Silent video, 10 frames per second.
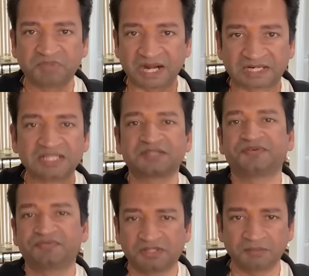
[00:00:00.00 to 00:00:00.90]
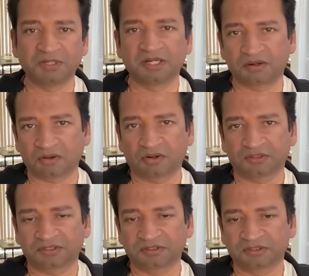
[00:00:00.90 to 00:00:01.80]
at least $50 billion.
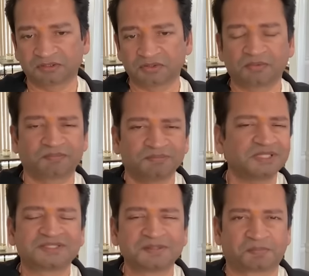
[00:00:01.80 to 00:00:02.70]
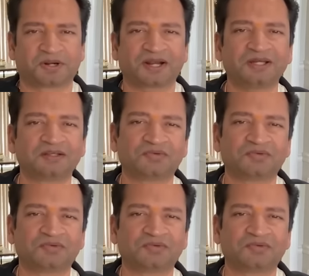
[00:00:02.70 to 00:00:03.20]
So it's simple, right?